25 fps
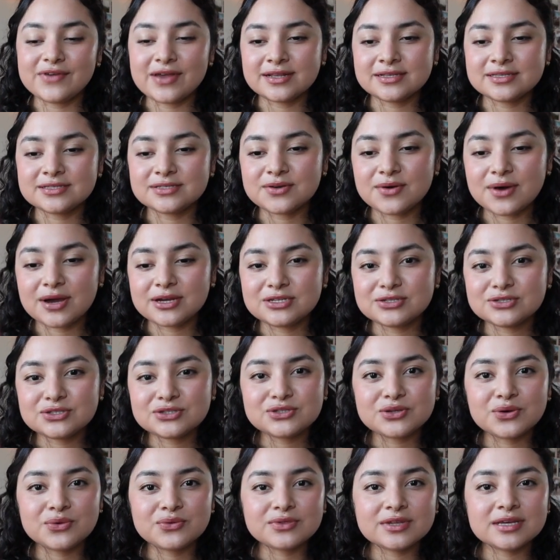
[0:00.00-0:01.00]
and so I
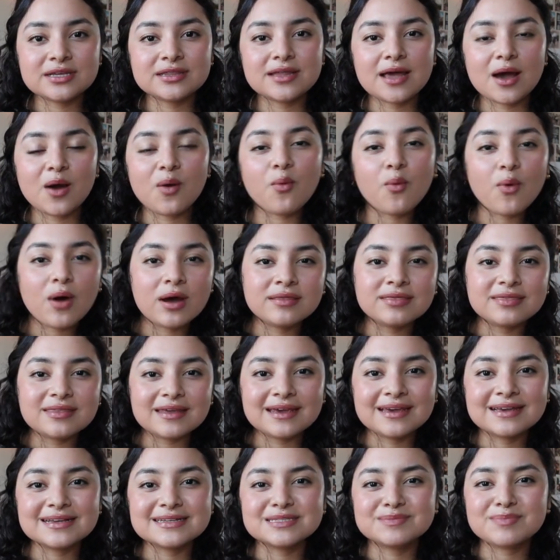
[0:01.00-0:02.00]
just don't think that one
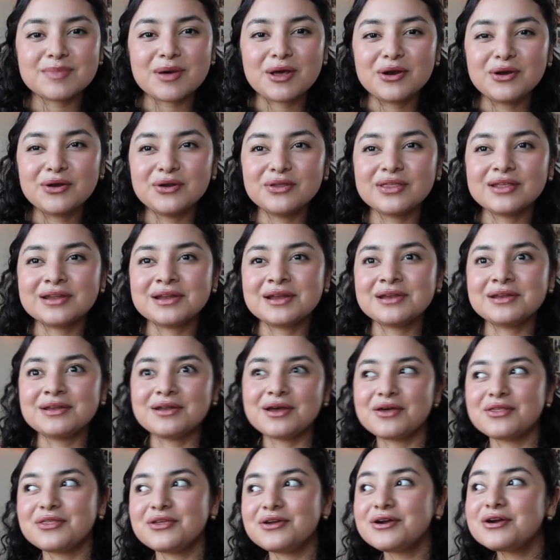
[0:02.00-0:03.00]
thing is better than
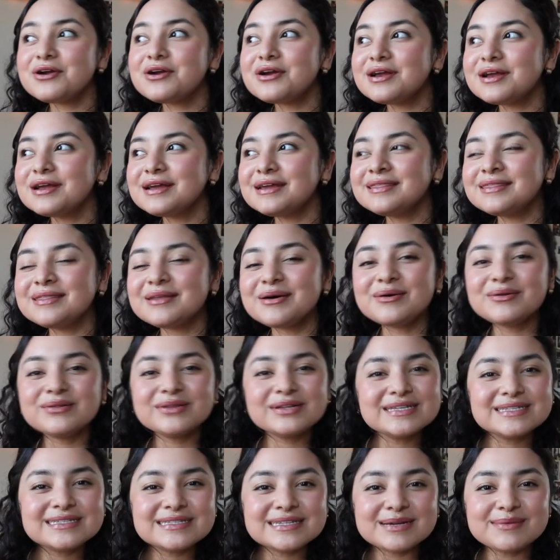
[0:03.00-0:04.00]
another in the
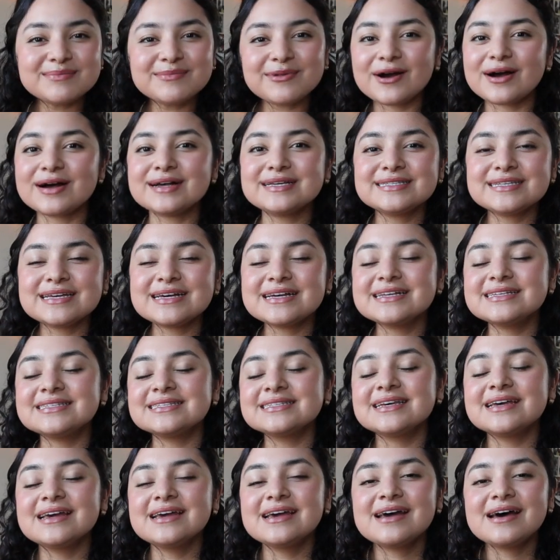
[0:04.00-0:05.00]
holistic process